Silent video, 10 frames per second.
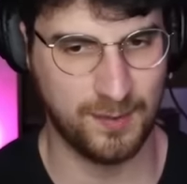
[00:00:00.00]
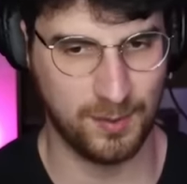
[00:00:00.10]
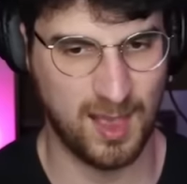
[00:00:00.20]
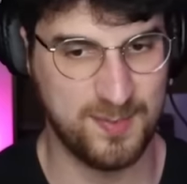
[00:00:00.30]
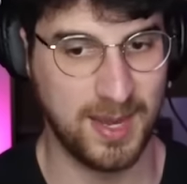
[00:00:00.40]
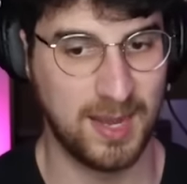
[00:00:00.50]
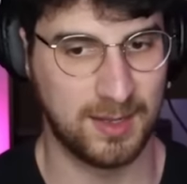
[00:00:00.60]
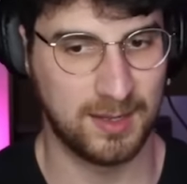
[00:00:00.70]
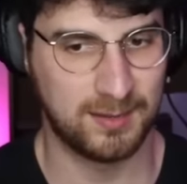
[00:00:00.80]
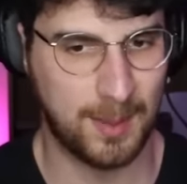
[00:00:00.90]
for life begins
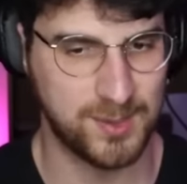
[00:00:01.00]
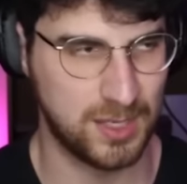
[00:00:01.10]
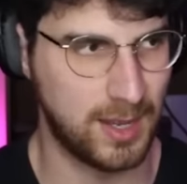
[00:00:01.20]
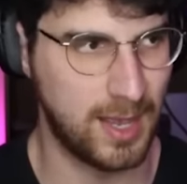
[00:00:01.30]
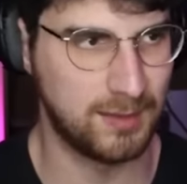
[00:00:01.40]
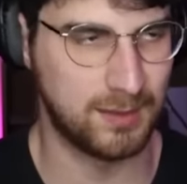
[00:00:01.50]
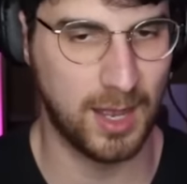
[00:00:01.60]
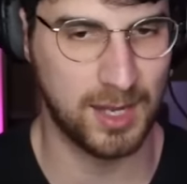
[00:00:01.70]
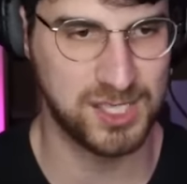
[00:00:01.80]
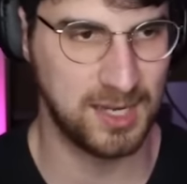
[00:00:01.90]
at conception is
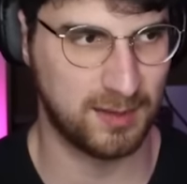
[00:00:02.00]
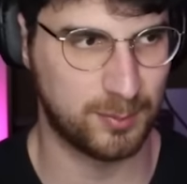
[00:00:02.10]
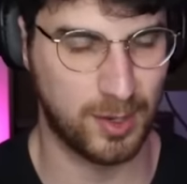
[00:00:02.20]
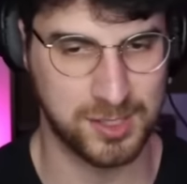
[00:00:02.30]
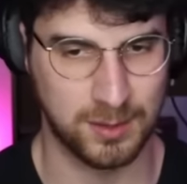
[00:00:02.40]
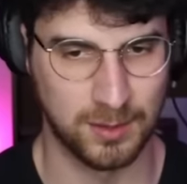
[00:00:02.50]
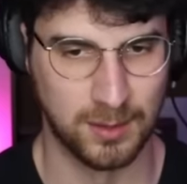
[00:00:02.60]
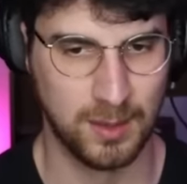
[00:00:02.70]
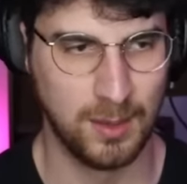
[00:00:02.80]
gene expression.